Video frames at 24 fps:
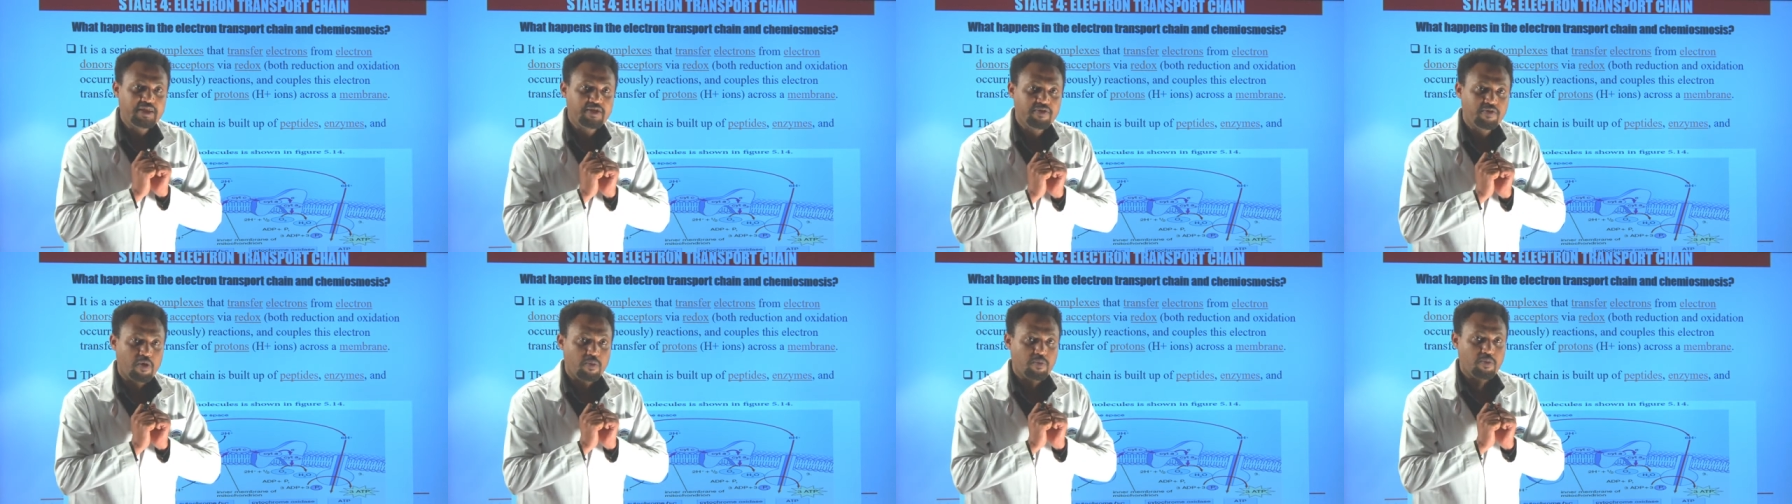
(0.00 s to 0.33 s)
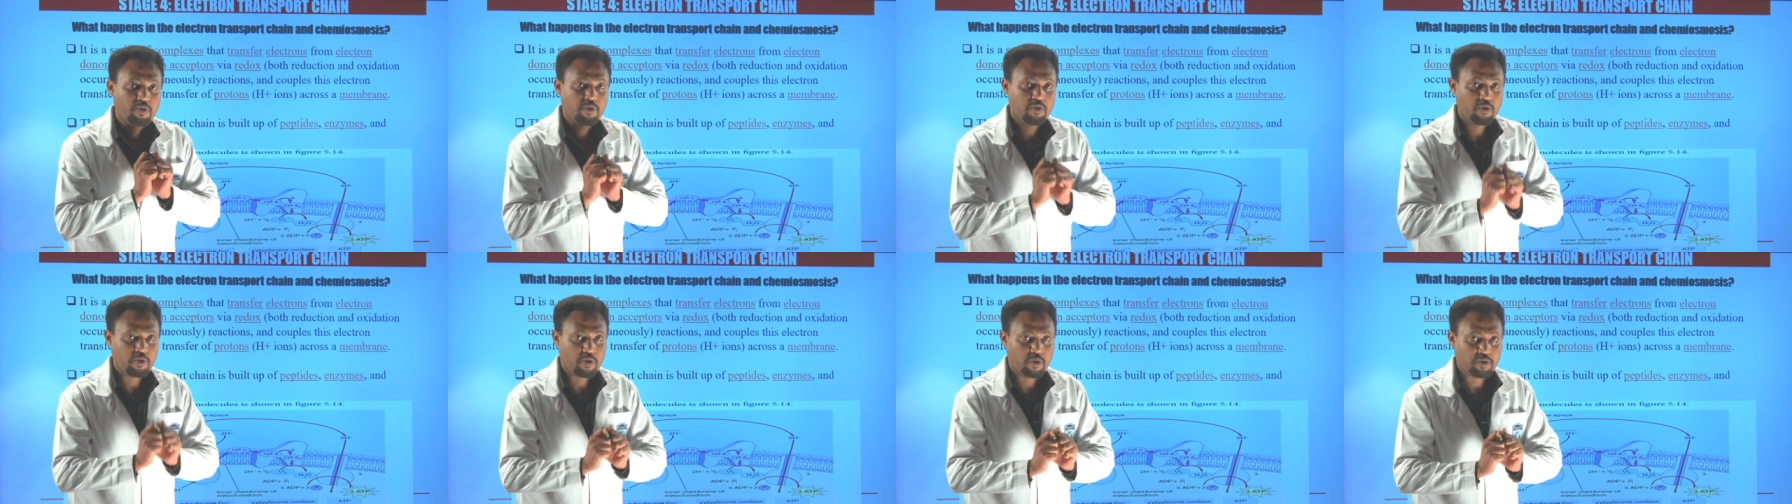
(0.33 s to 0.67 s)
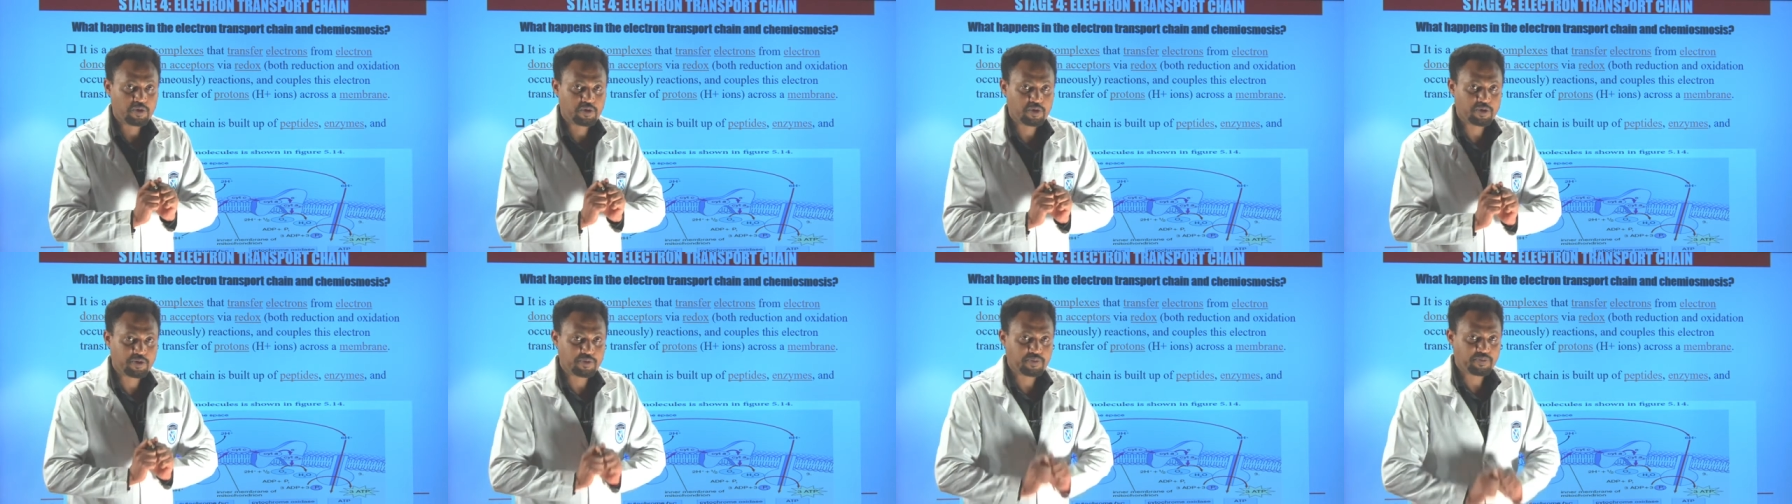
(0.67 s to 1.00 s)
from
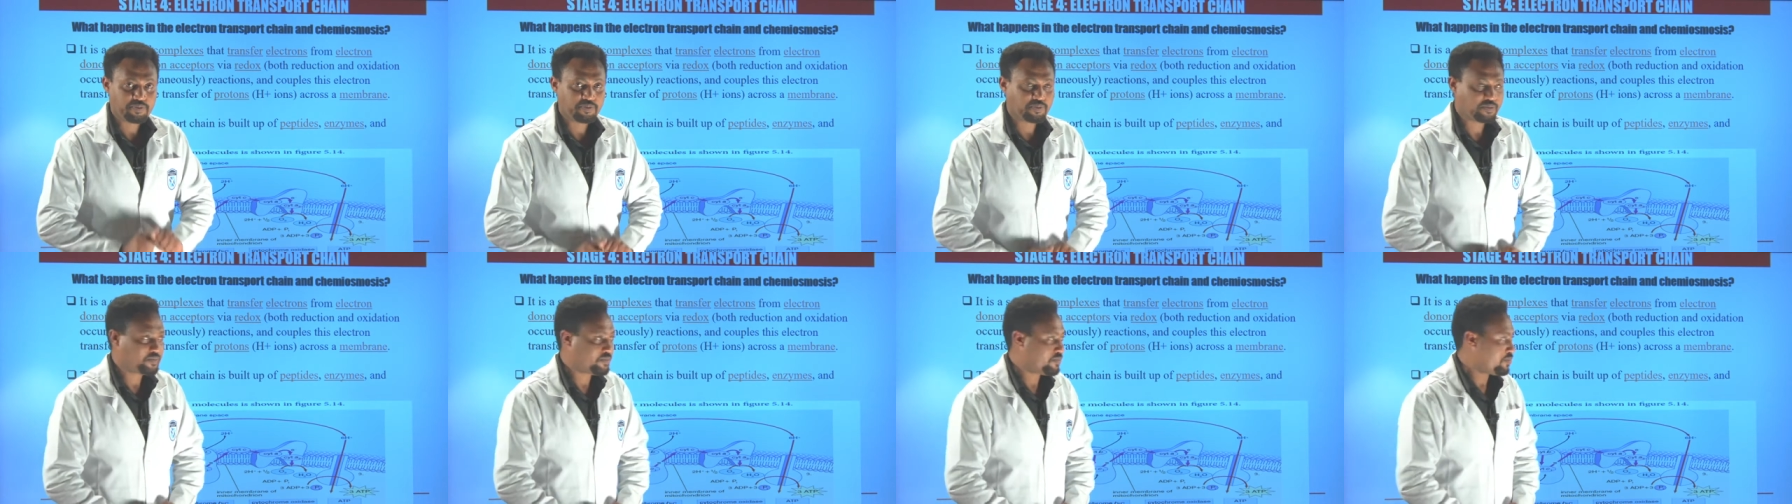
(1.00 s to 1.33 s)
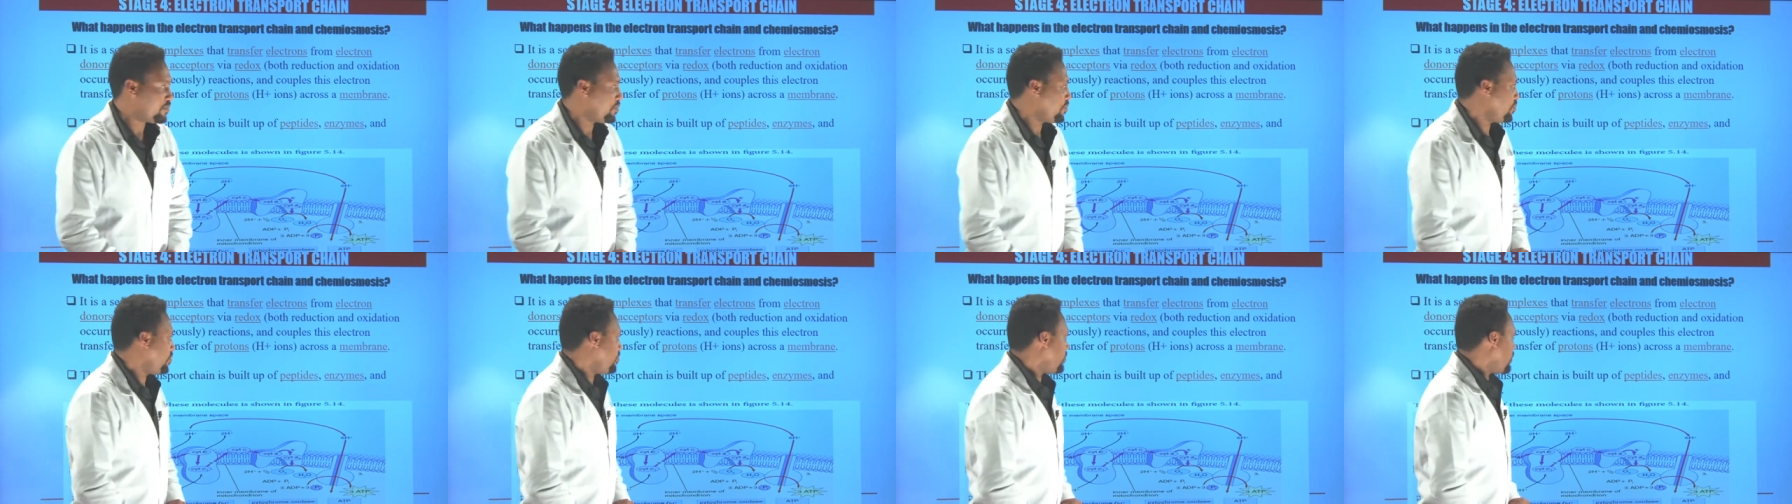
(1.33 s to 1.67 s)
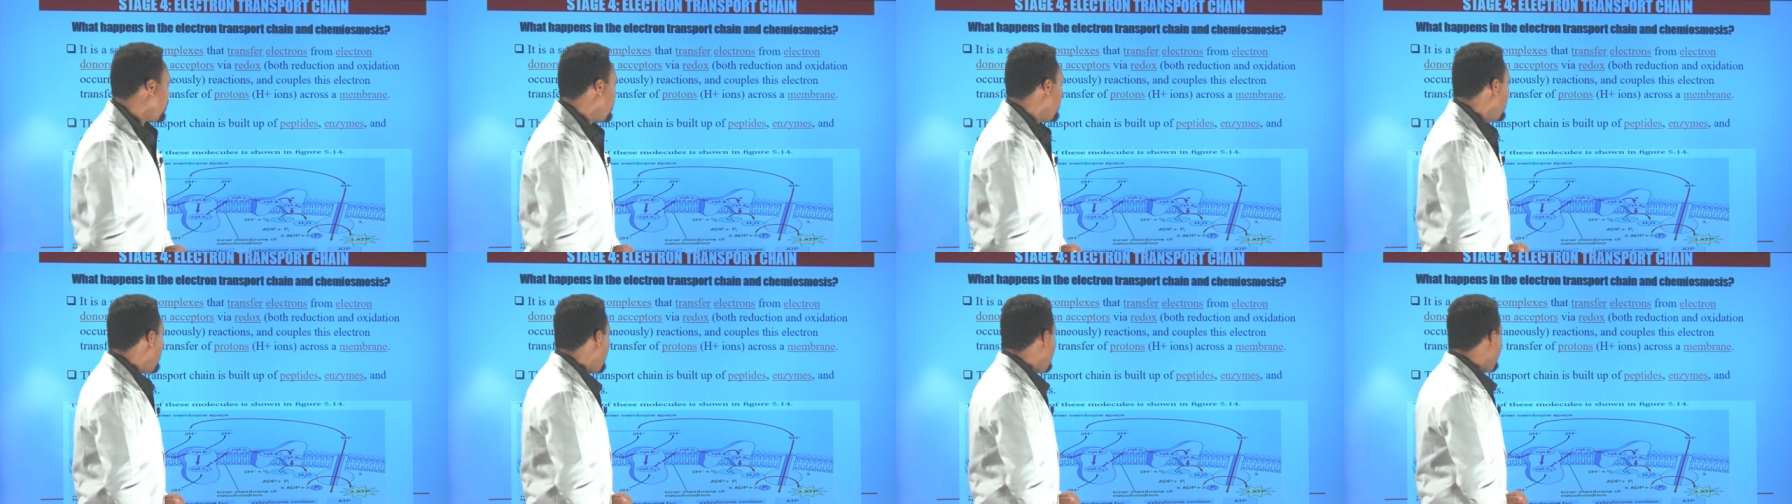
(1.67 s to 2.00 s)
glucose.
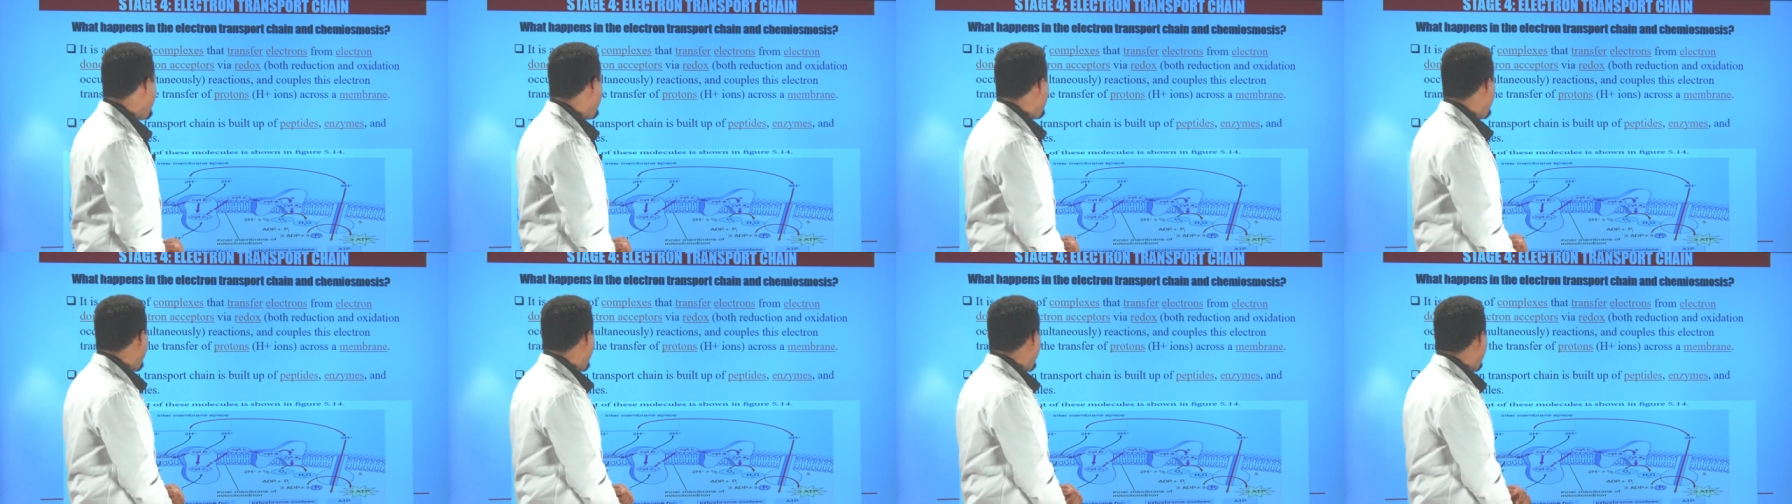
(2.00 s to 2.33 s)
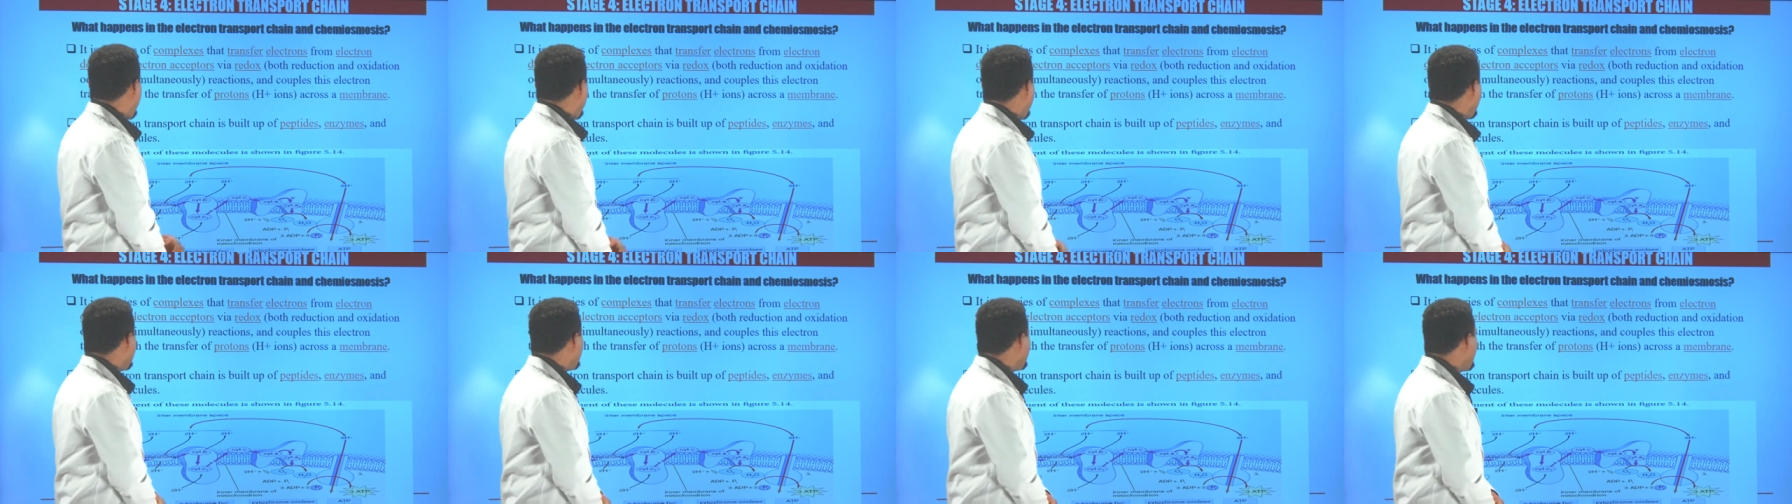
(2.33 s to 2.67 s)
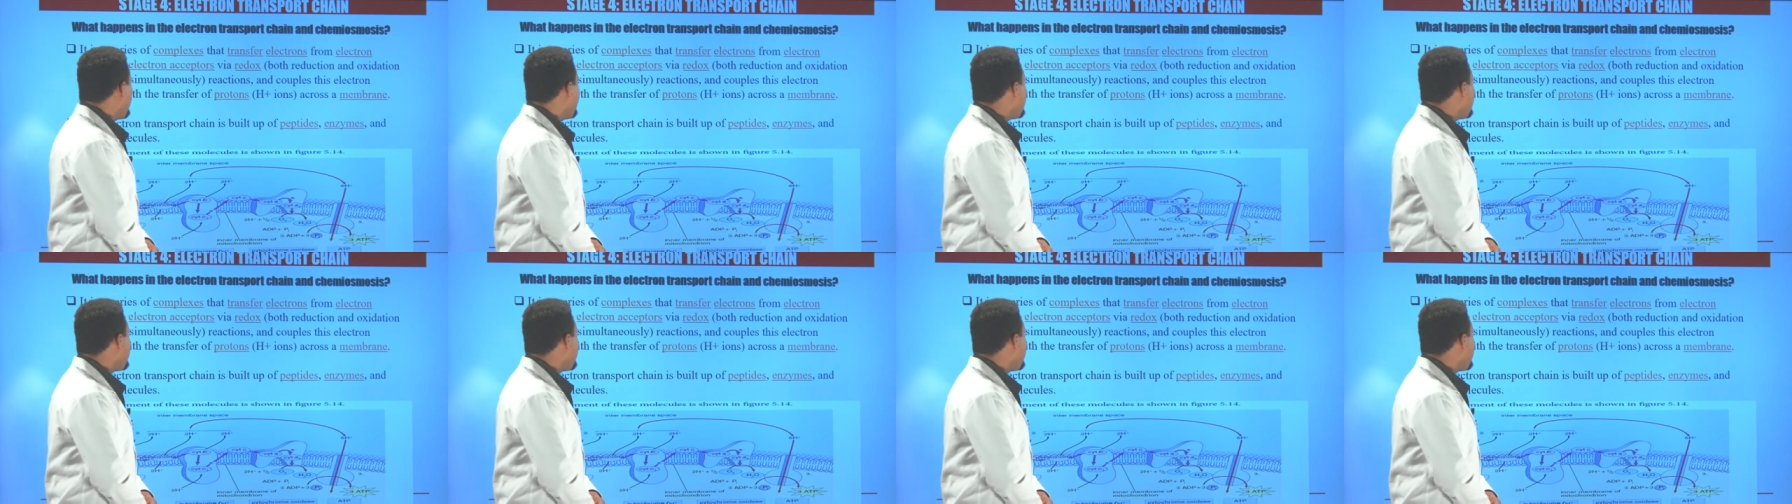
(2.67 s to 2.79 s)
In the electron